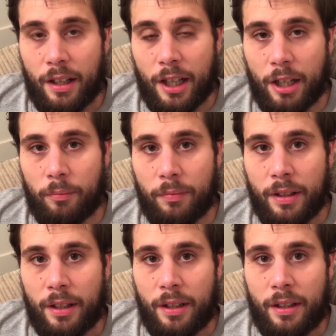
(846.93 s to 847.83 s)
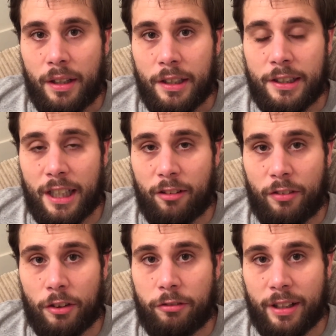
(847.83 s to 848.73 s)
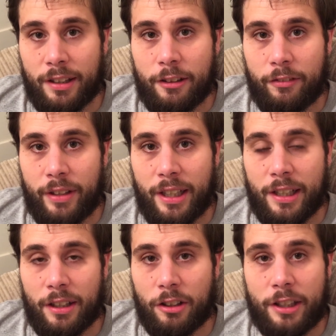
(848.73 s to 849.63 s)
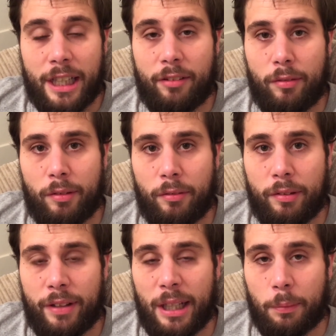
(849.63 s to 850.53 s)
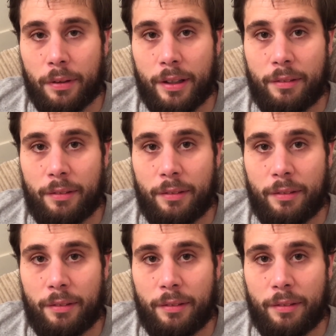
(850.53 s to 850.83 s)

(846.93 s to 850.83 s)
Share it with your friends who are vegan, or share it with anybody.